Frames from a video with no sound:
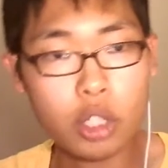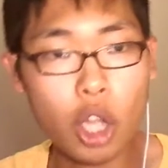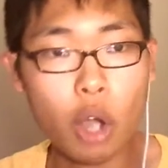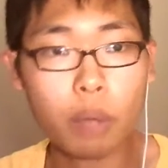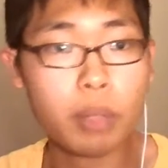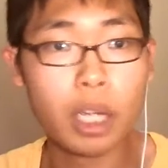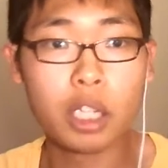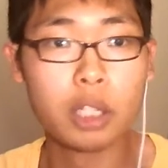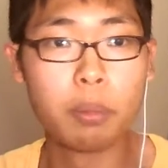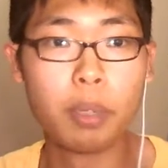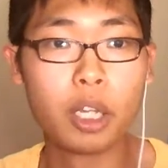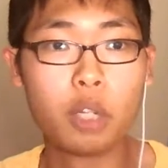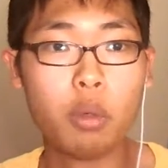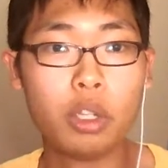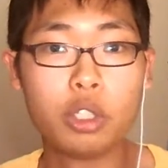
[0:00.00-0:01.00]
No, I'm not going
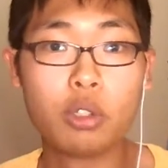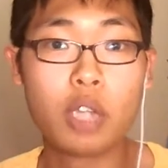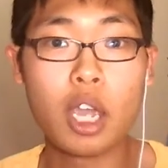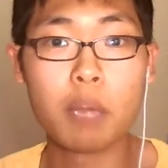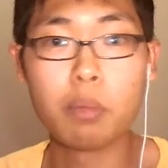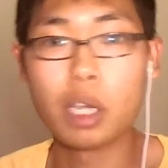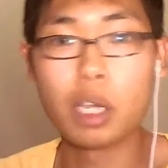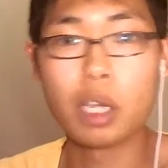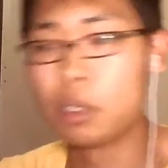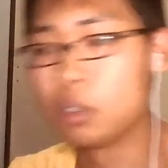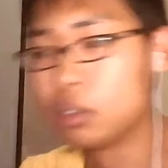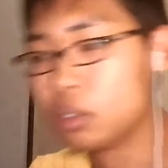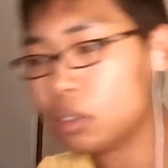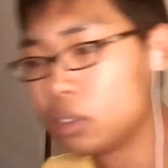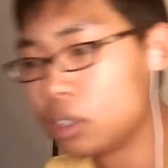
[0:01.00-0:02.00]
to pick one. You can't make me.
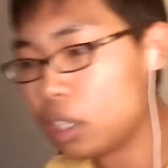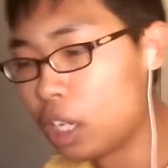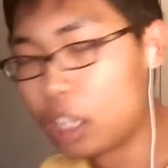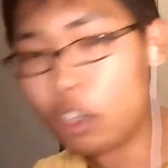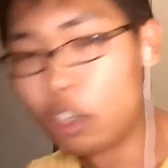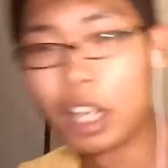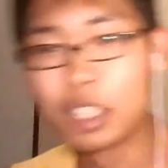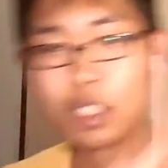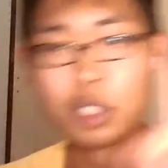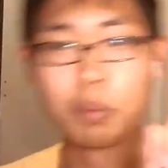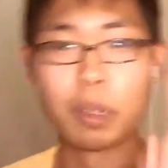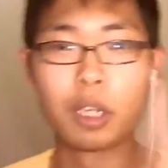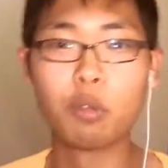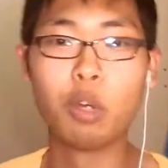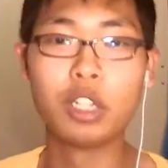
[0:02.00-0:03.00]
No, I
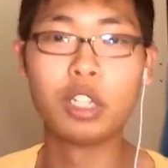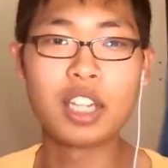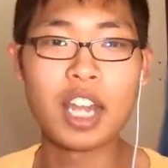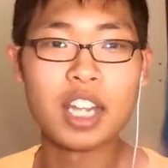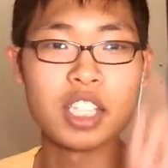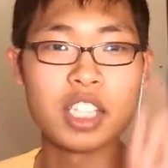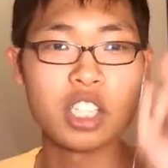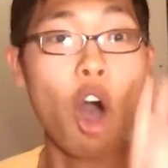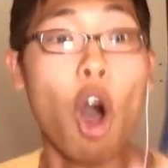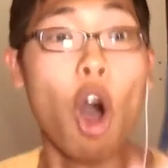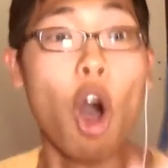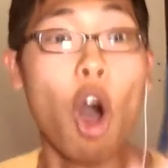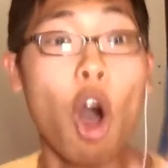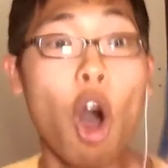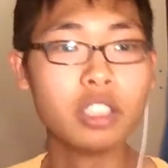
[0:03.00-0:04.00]
did pick one, and that is
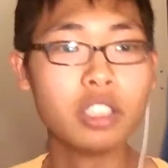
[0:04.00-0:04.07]
all.